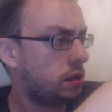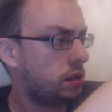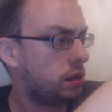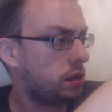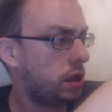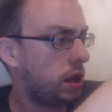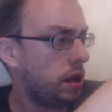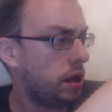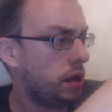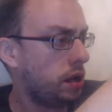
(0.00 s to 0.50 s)

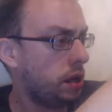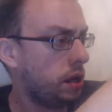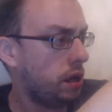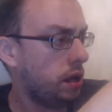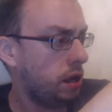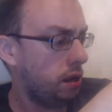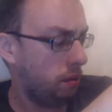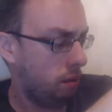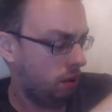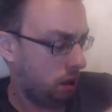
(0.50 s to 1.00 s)

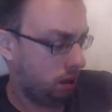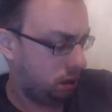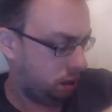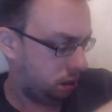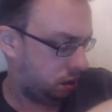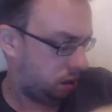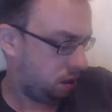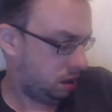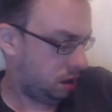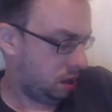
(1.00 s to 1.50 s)
teeny
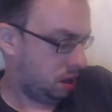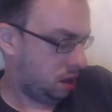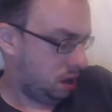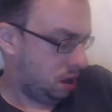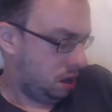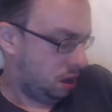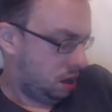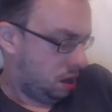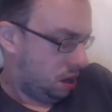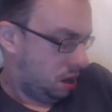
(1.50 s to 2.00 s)
ones.
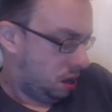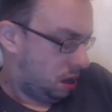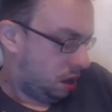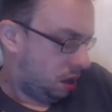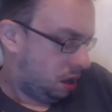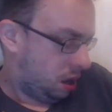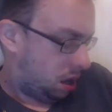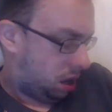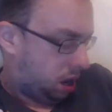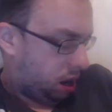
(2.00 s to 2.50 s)

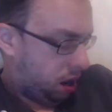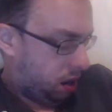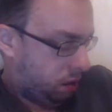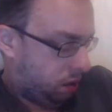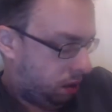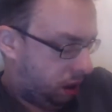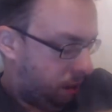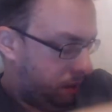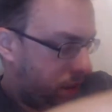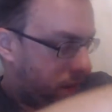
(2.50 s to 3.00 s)
I cannot
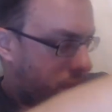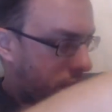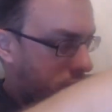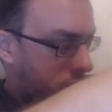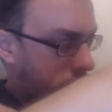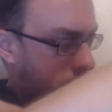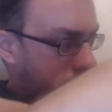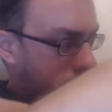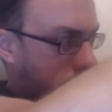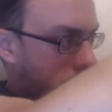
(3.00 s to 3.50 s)
remember where.
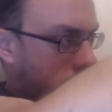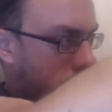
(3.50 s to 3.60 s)
Where's the